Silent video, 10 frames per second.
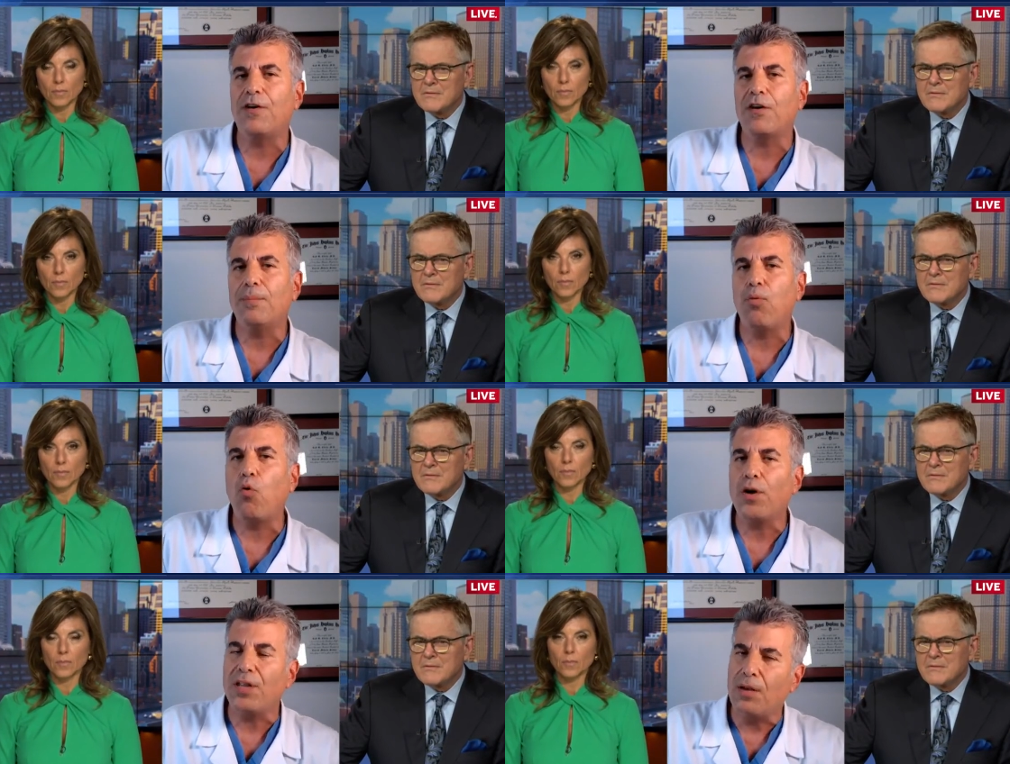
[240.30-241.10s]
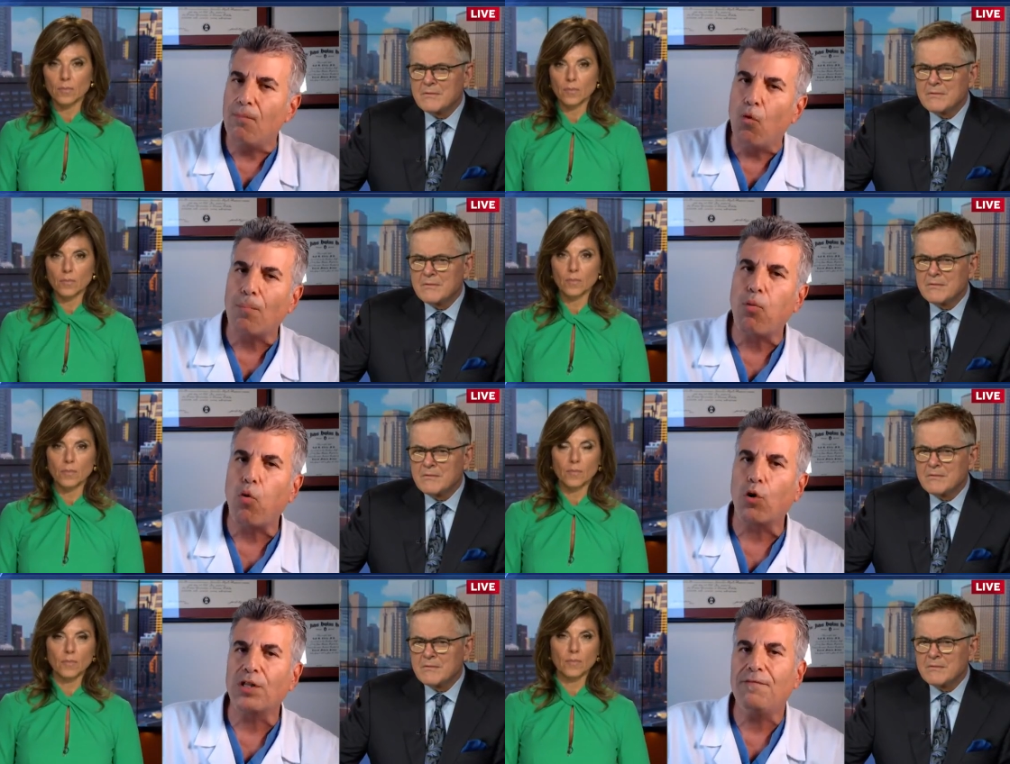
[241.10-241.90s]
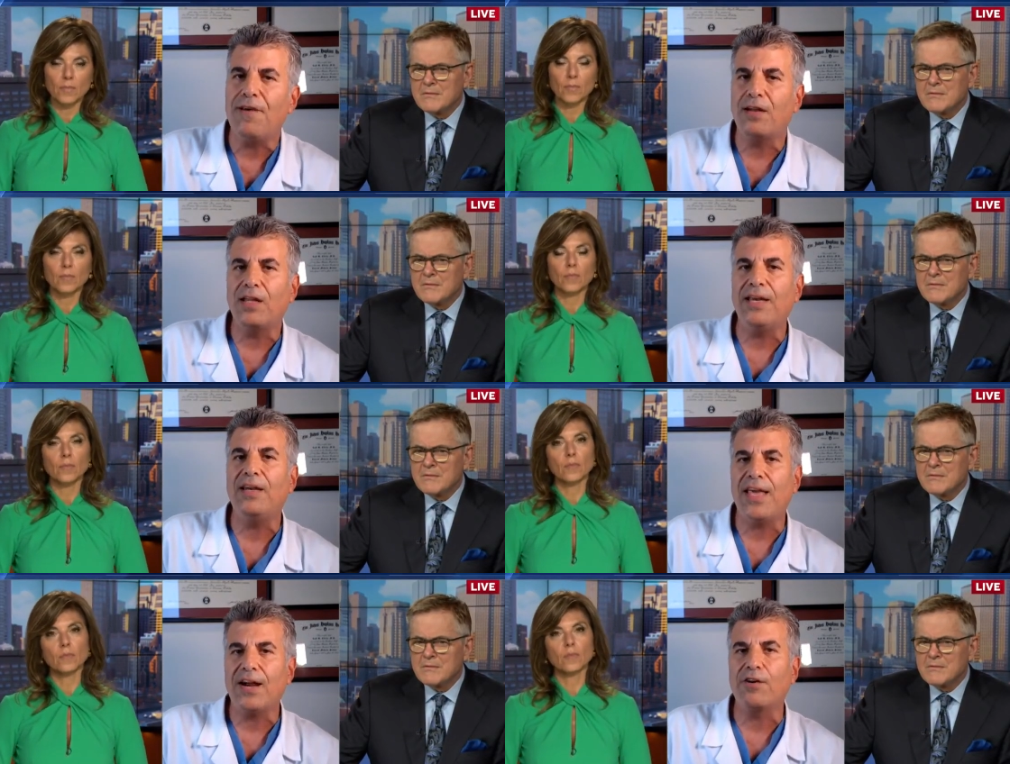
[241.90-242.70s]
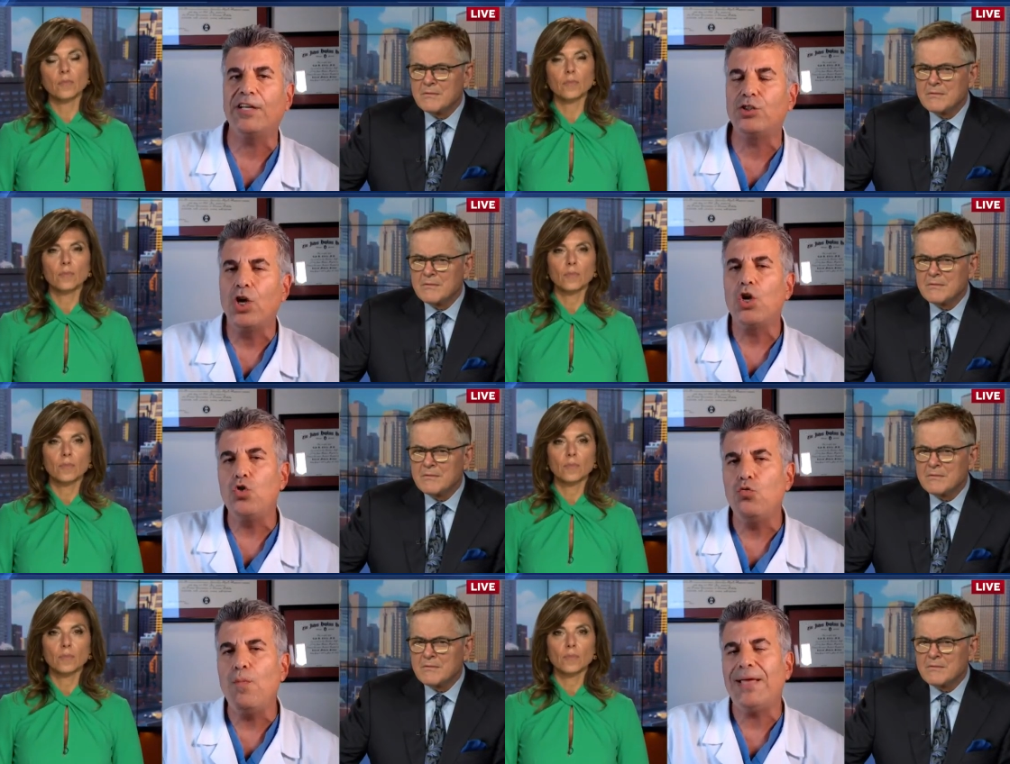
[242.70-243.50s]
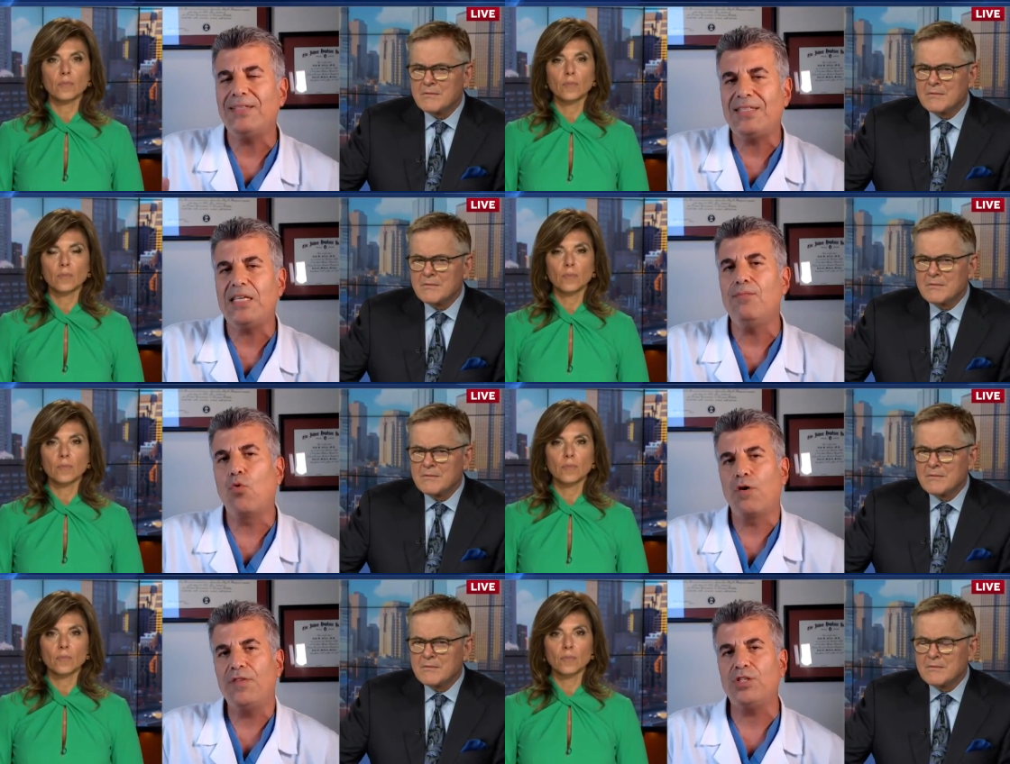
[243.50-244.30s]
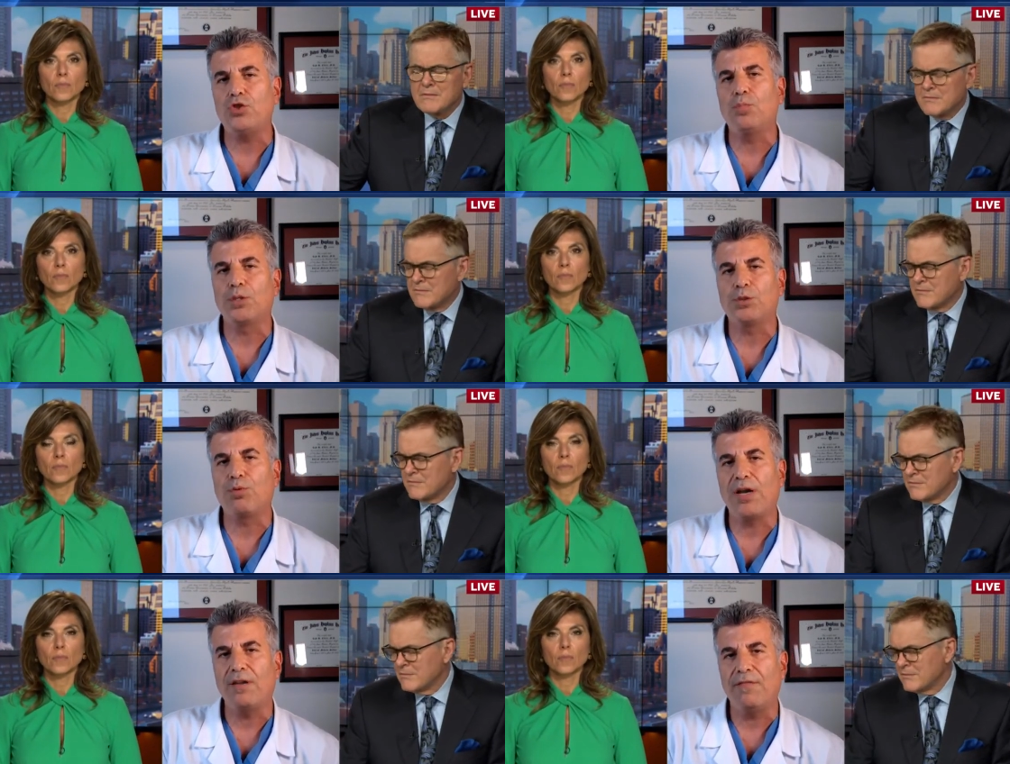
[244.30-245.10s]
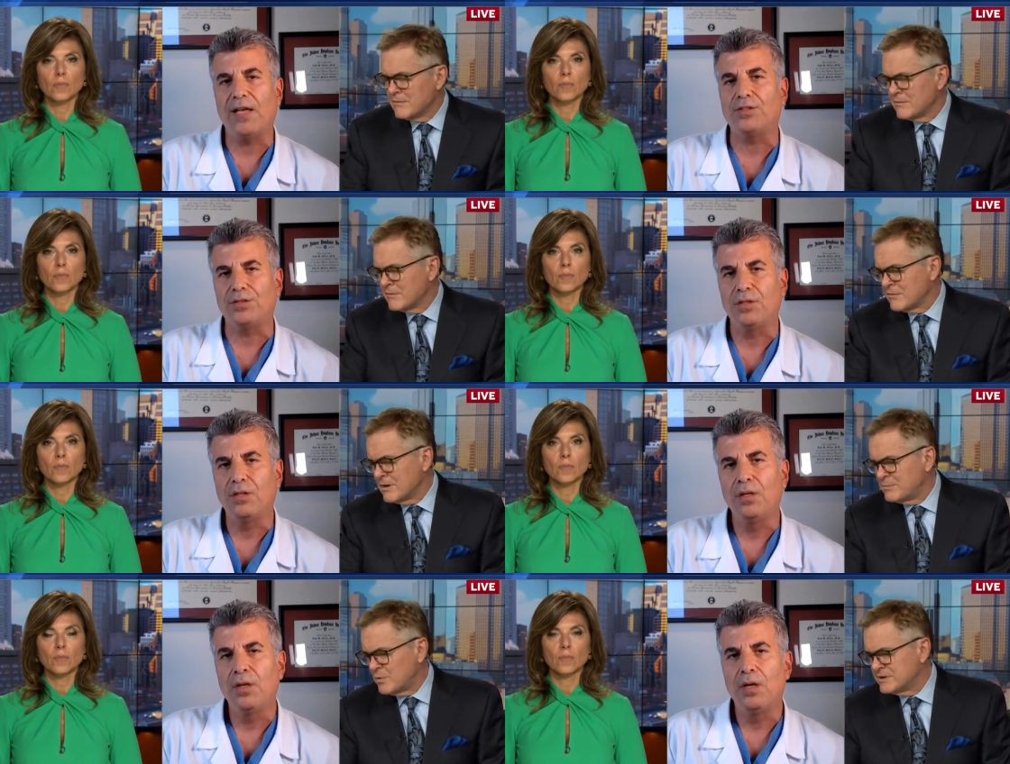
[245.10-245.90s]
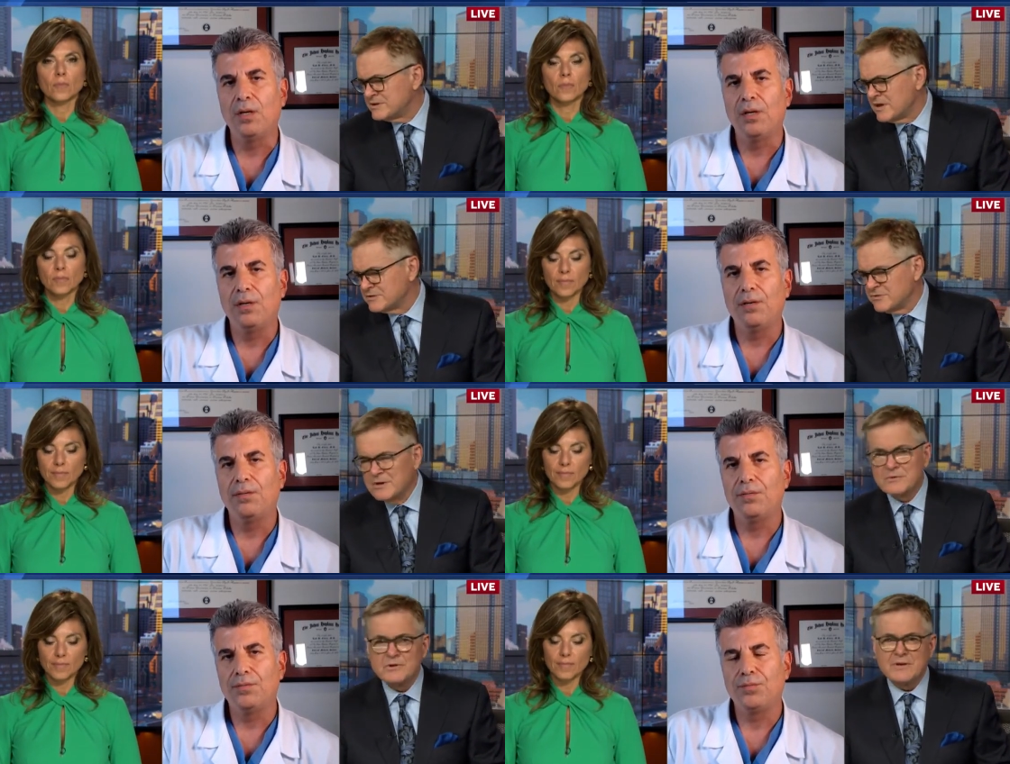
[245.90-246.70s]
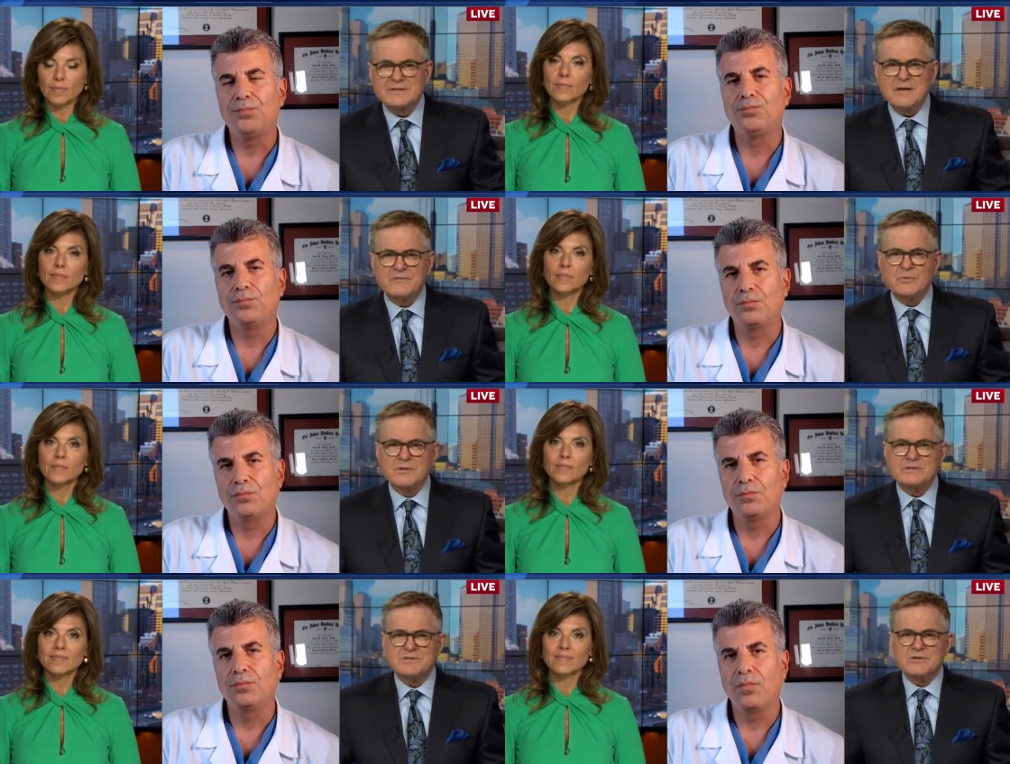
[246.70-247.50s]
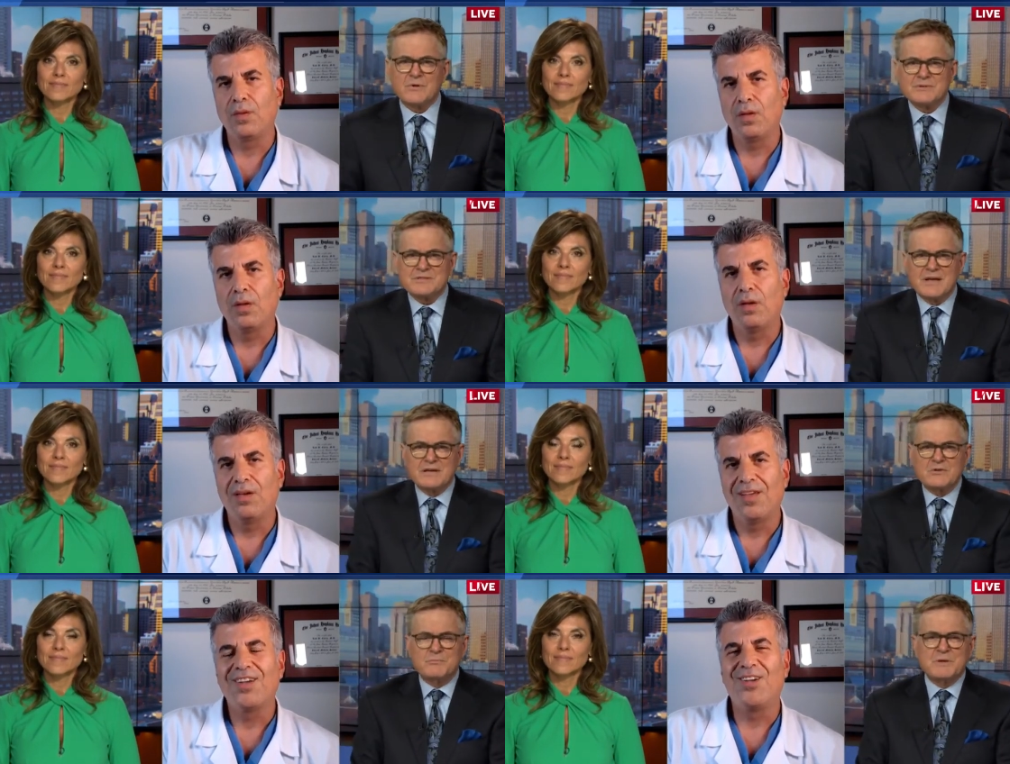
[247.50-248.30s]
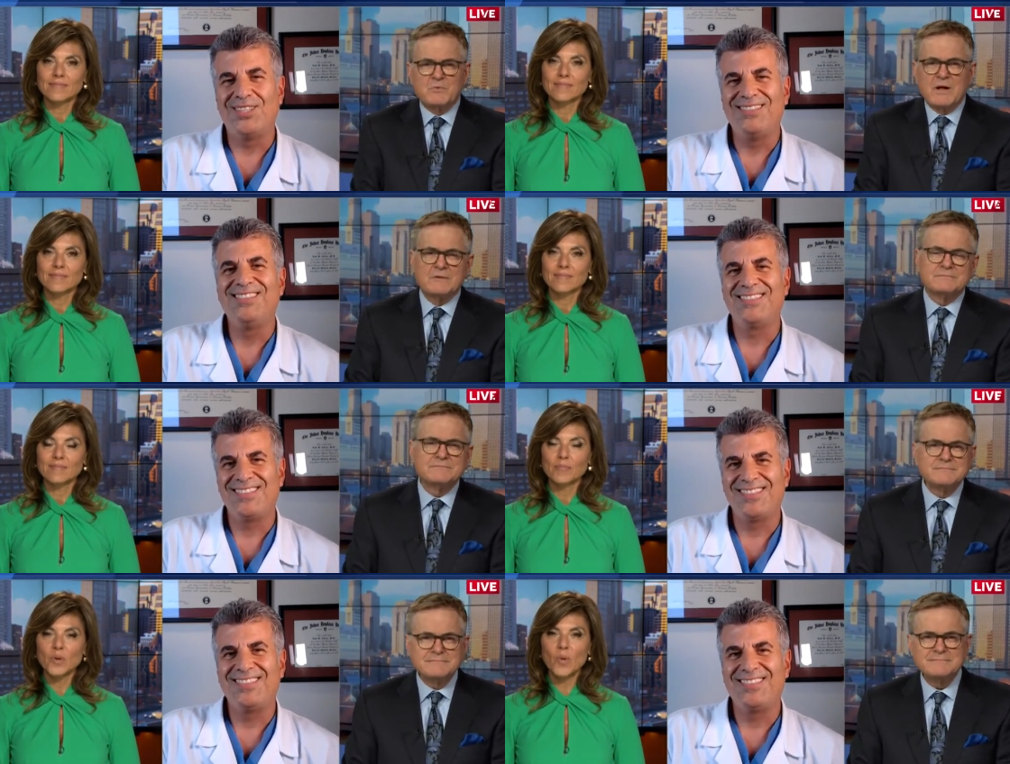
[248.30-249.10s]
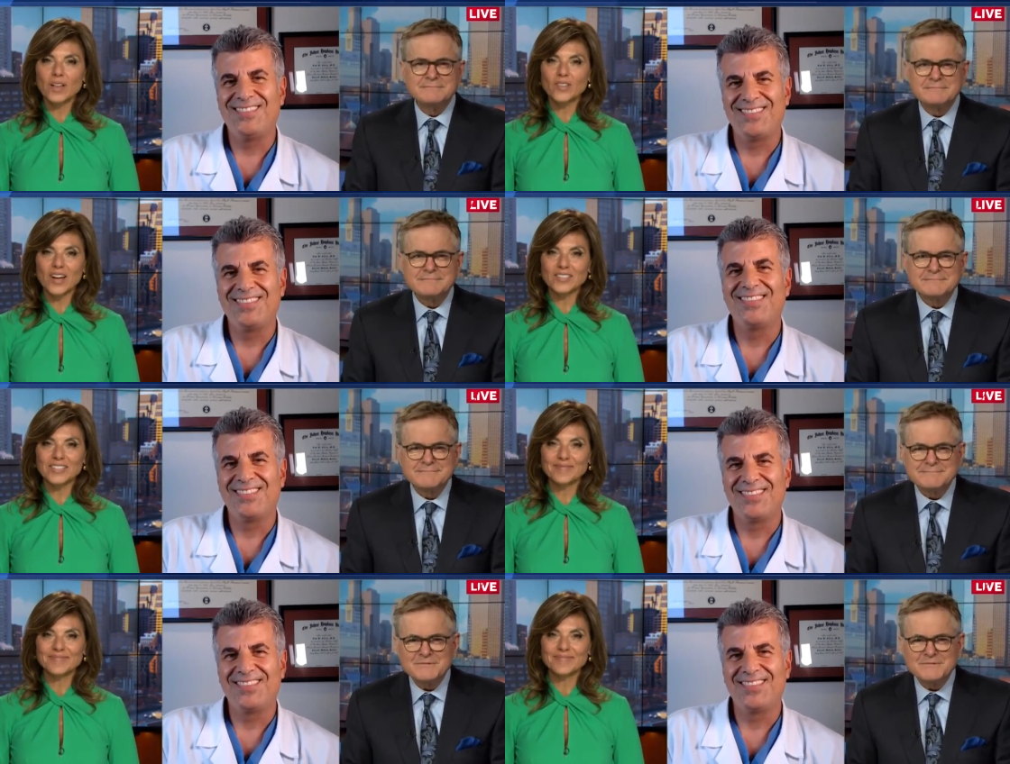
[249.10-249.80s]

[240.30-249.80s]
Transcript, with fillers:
Speaker 1: is very important. In more poorly ventilated areas, you may see more of these super spreading
Speaker 2: events. Great points, Dr. Ellerin. and great to have you with us as always. Thank you. Be well.
Speaker 3: Be well, doctor.